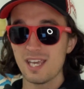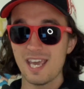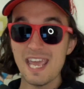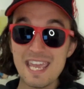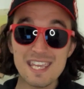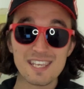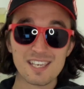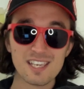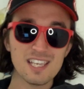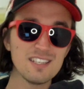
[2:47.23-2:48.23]
He
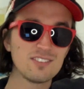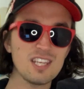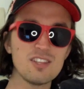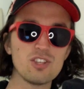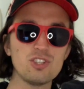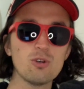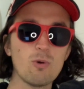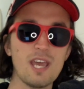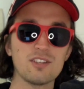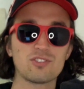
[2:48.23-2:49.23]
is in the
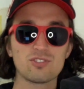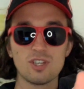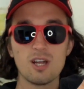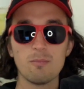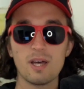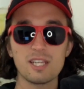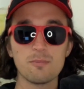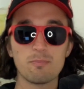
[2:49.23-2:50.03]
US, bloody